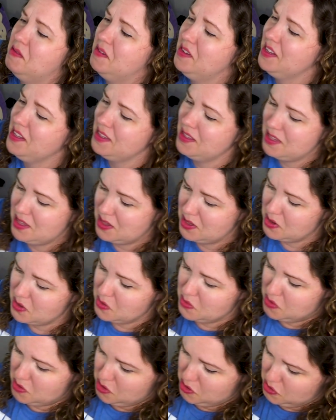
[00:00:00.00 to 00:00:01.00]
It's
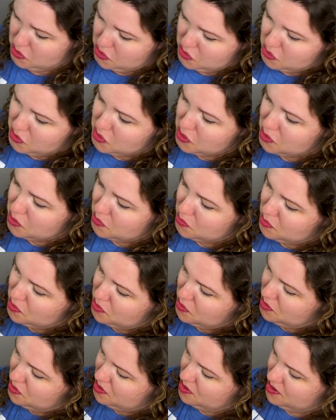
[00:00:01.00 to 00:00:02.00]
so
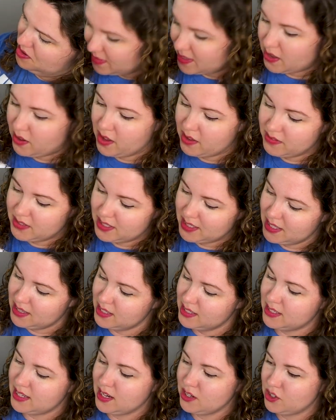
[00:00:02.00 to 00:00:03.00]
adorable. Now I've seen
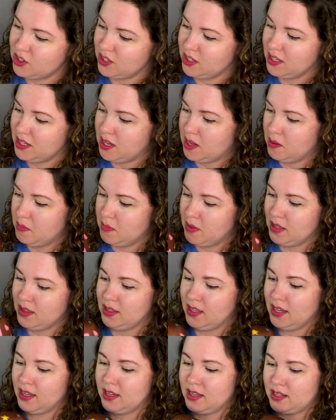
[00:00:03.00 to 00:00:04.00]
this actually come in
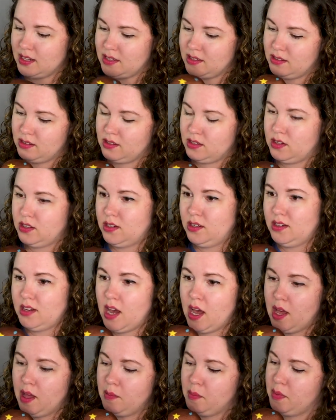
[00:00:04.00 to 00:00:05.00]
like a
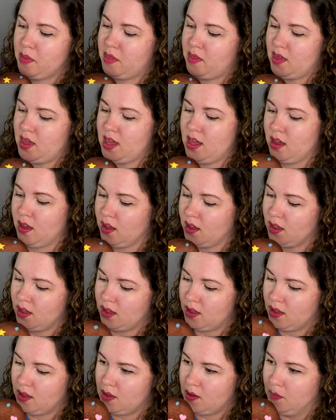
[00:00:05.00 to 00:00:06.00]
tub thing,
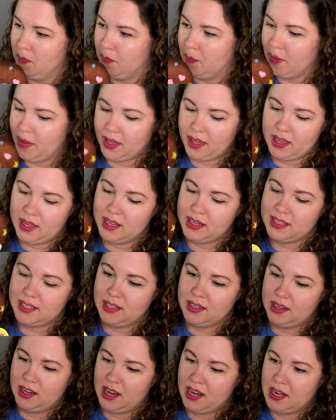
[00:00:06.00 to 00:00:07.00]
but it
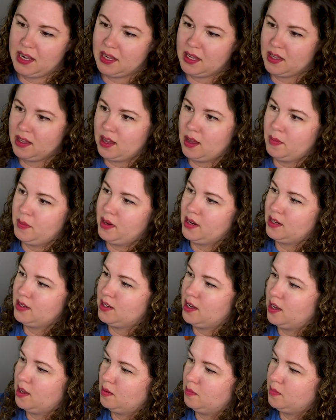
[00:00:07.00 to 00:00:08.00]
did not come in a
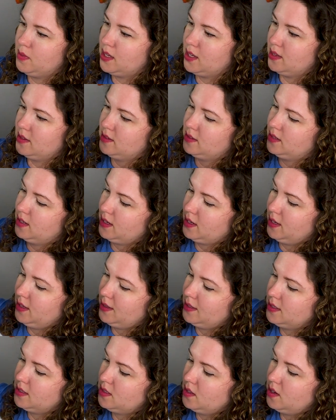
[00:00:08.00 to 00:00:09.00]
tub because I got
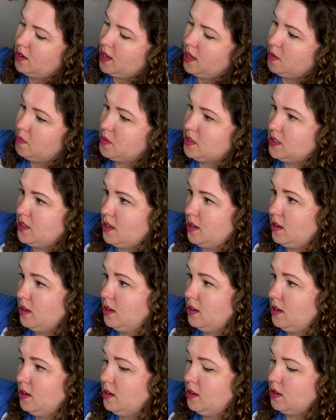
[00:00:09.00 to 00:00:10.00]
this on
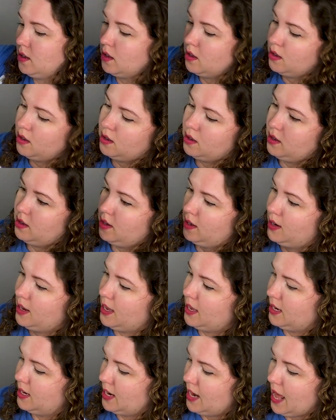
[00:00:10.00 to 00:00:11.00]
Amazon,
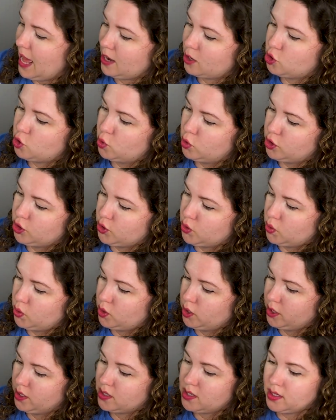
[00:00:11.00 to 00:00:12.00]
not in an actual
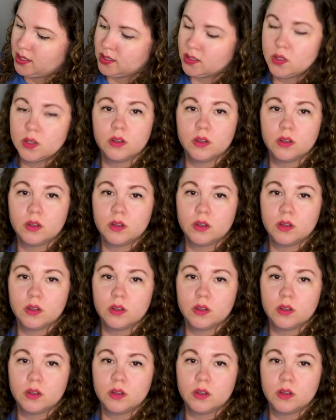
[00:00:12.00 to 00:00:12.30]
store because